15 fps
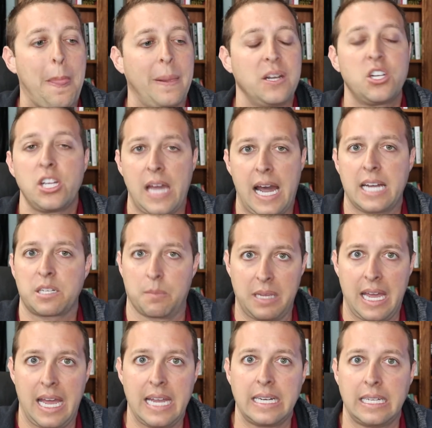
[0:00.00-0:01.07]
And she asked
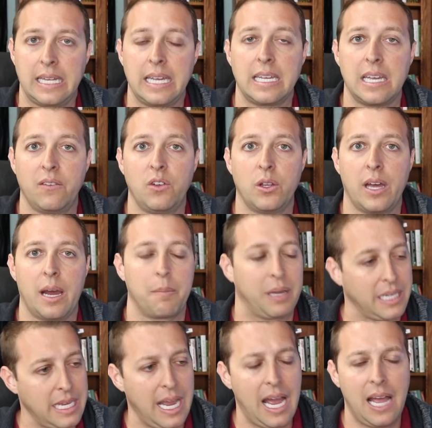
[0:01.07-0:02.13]
me, hey, did they give you that? I'm
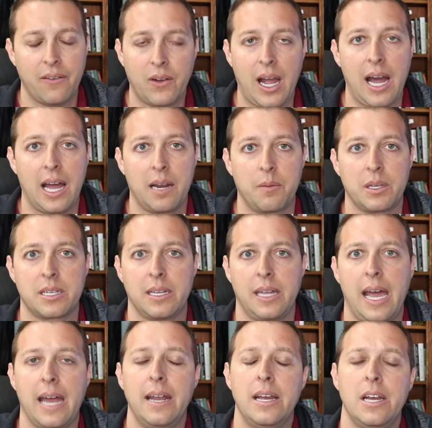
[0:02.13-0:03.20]
like, yeah, I've got it, this and
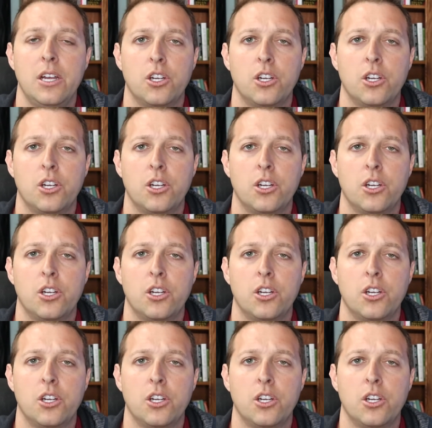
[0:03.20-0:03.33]
that.